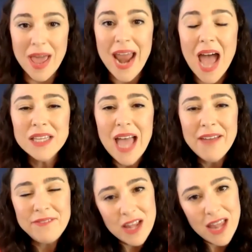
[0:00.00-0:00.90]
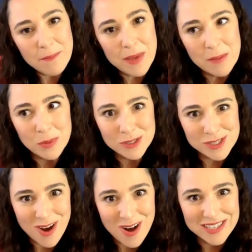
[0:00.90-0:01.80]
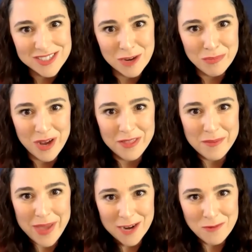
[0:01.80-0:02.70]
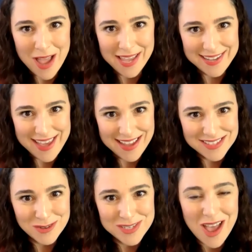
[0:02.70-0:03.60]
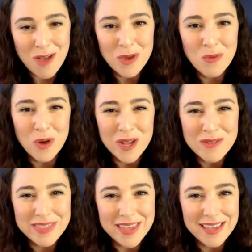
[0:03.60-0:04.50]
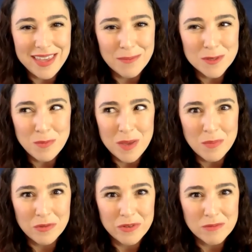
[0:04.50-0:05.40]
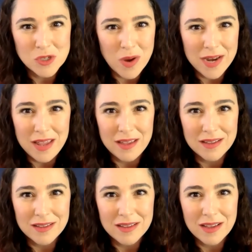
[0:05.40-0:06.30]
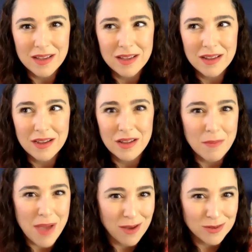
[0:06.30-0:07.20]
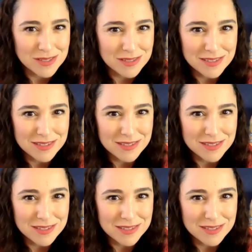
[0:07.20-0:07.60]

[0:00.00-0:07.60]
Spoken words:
And I feel like people just aren't jumping on the bandwagon yet. So tell me, what do you think keeps people from joining Clubhouse?